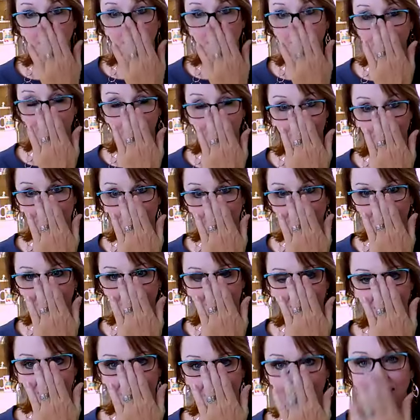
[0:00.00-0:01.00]
absolutely.
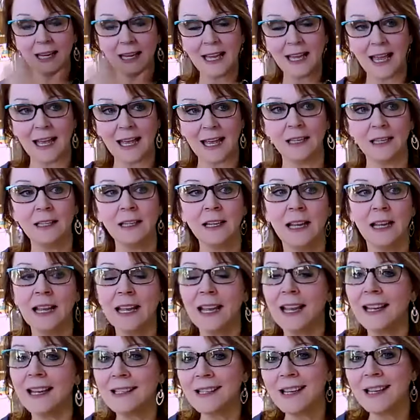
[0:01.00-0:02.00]
Yeah. This, and again,
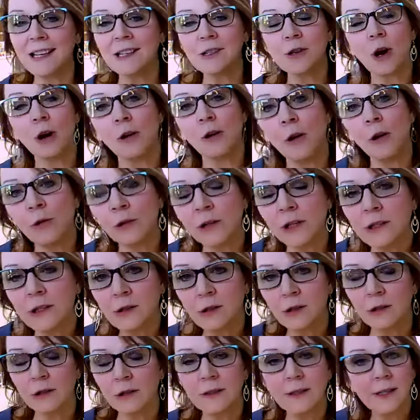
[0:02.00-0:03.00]
it's it's our own
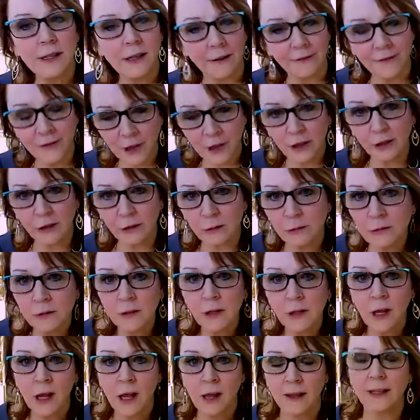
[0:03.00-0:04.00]
internal stuff too.
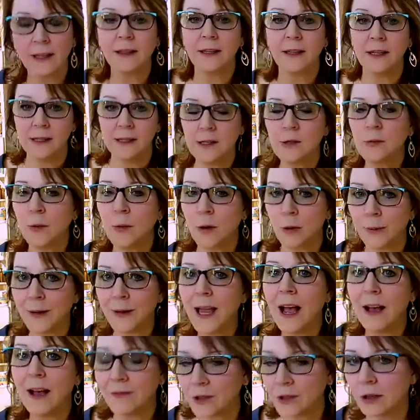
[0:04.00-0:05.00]
Like yeah. this is where we
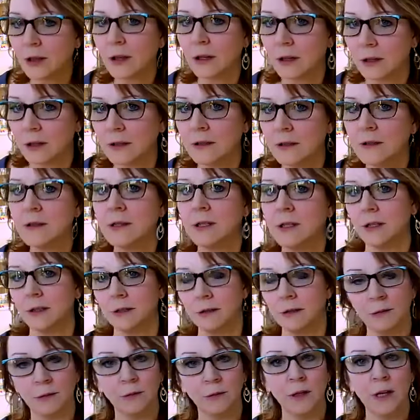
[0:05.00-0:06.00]
have to learn
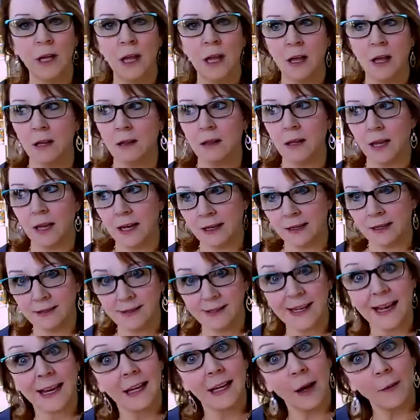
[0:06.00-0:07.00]
to like
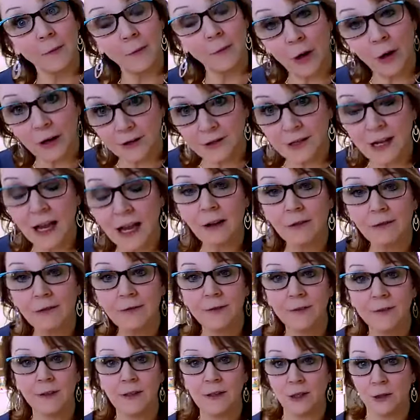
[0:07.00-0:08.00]
stand up for ourselves,
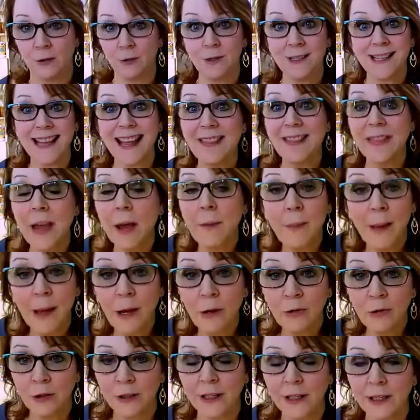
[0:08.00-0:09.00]
to set that
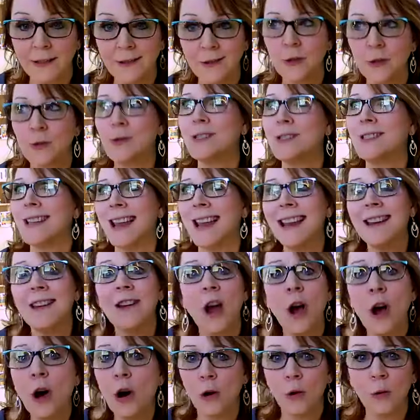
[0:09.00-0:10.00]
boundary, to say
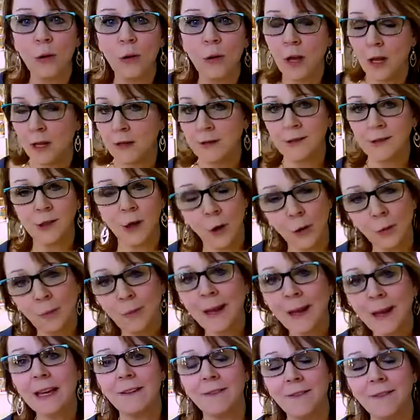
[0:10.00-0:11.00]
no. So
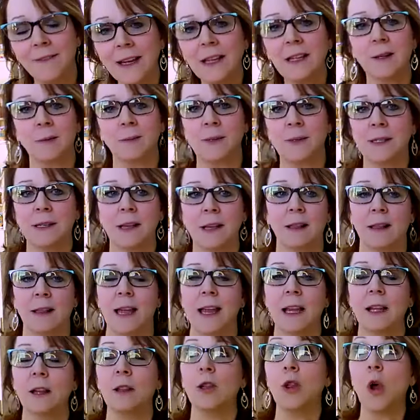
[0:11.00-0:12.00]
many victims
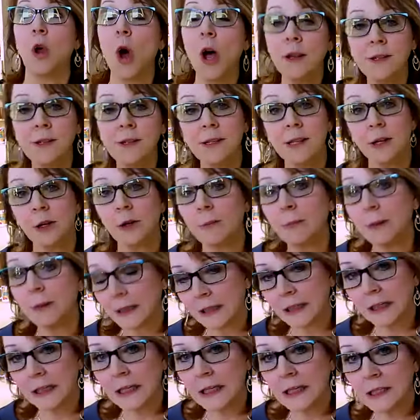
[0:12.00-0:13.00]
like lost their
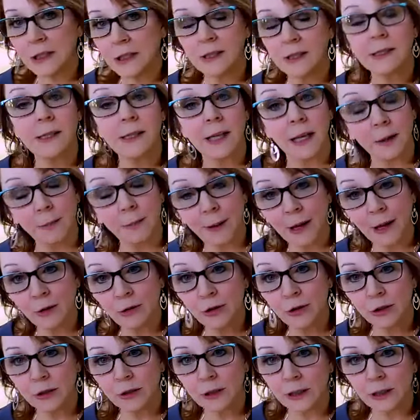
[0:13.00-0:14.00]
ability to set a
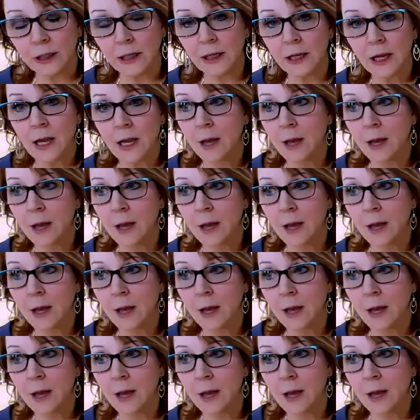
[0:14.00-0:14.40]
boundary